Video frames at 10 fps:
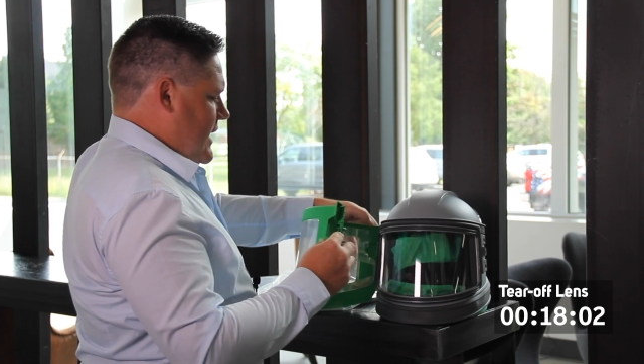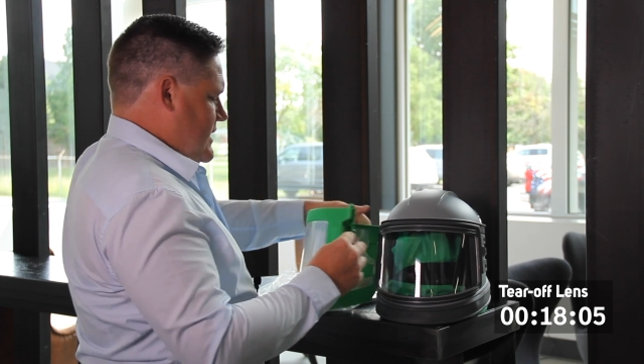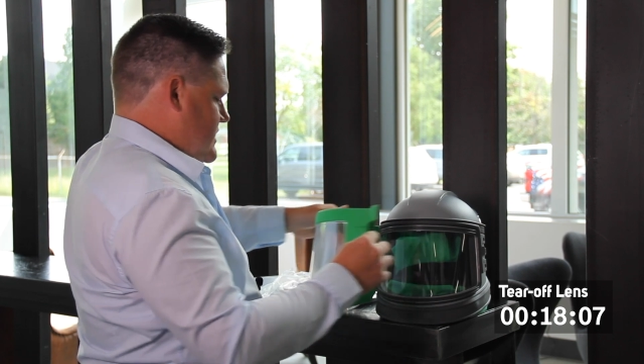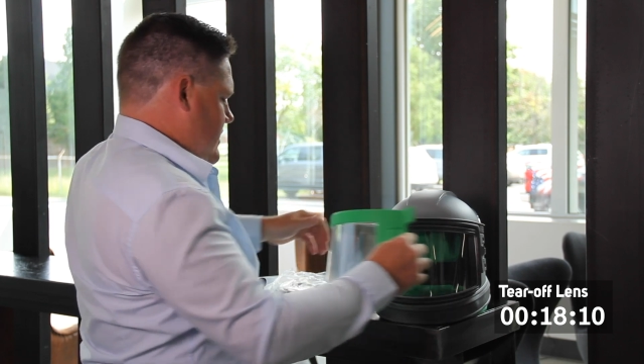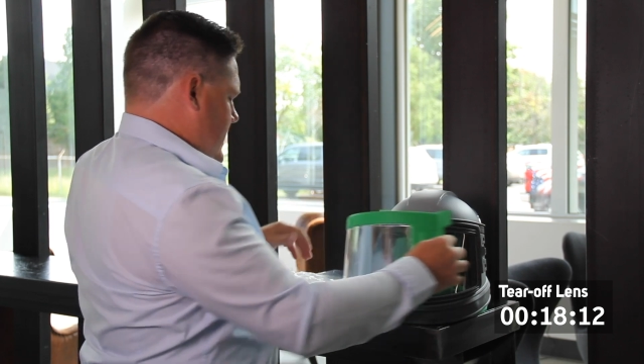
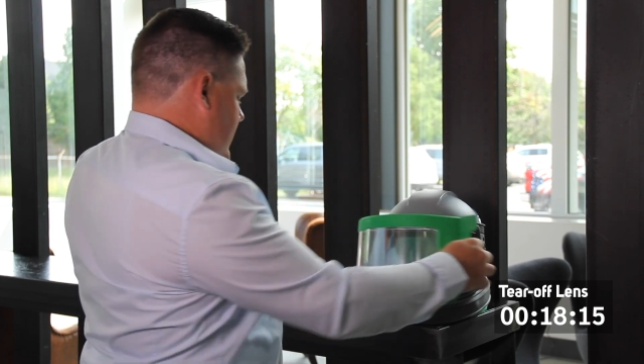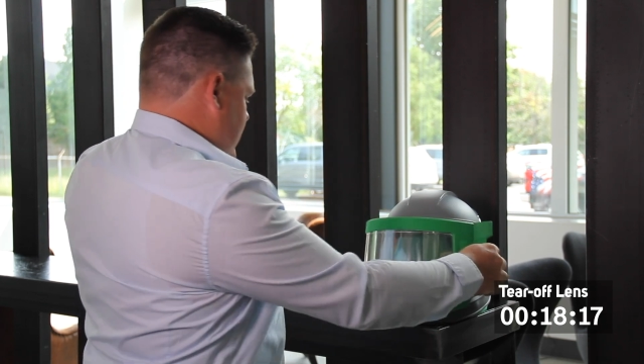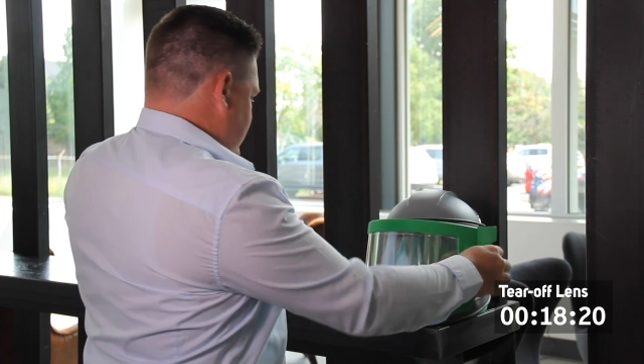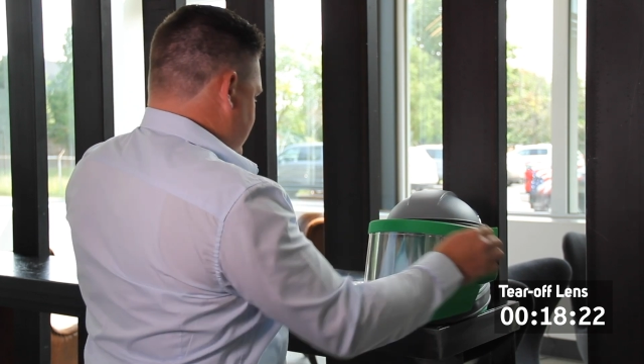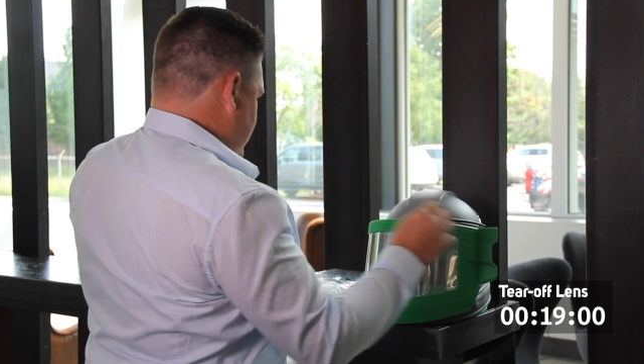hand side.
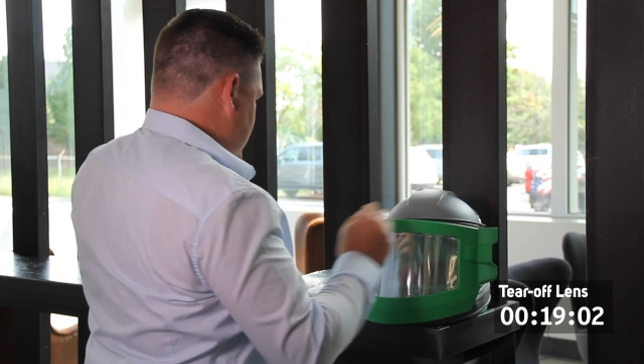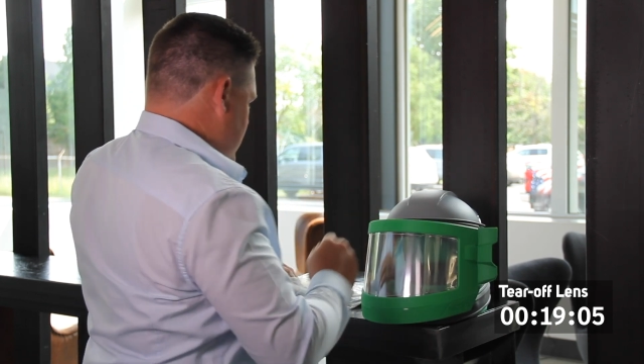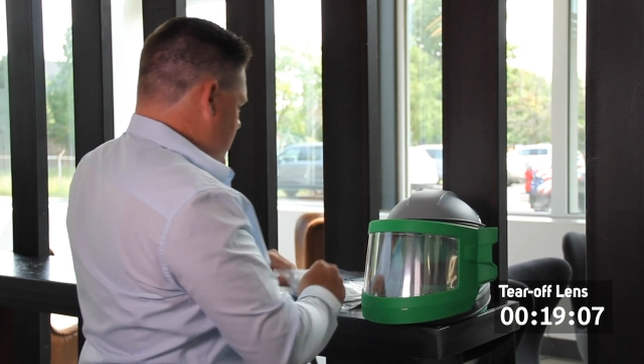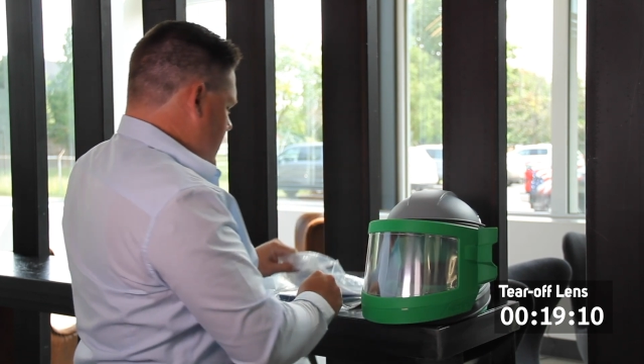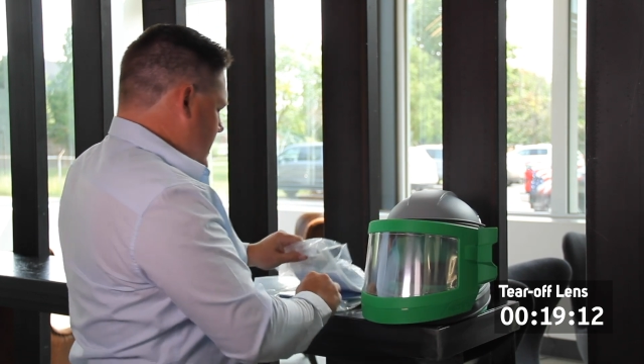
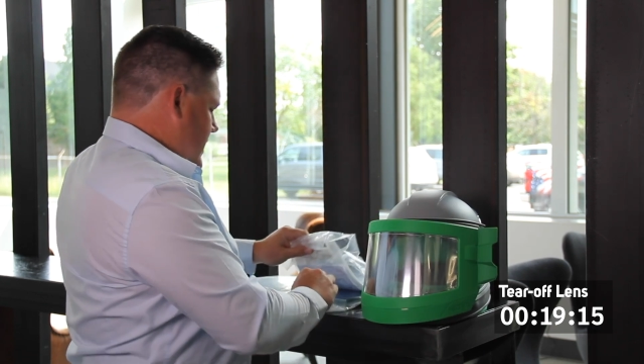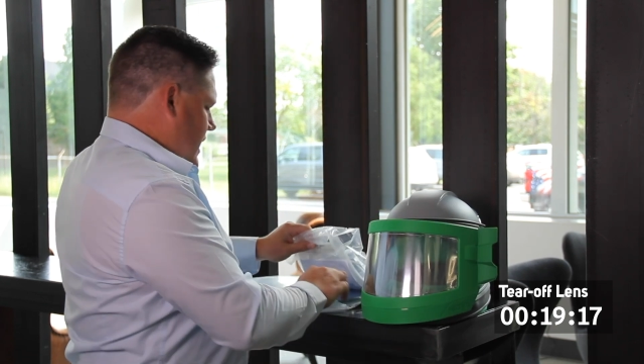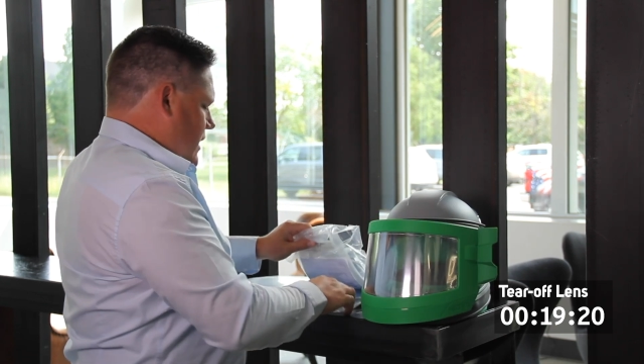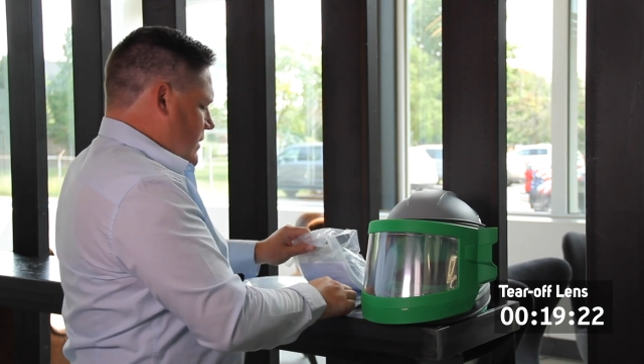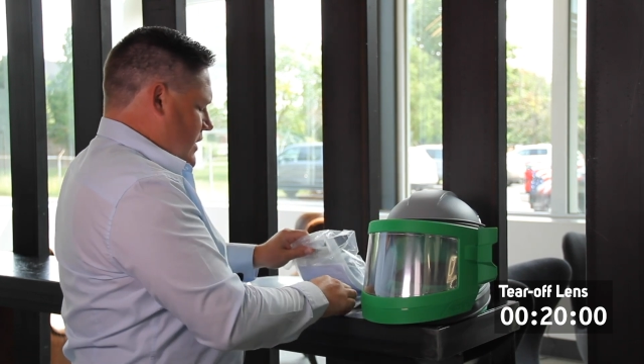
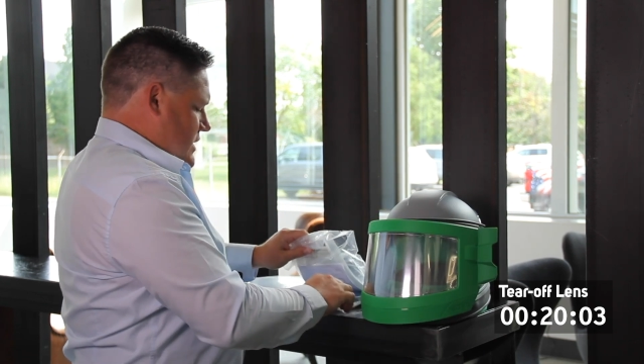Now I'm going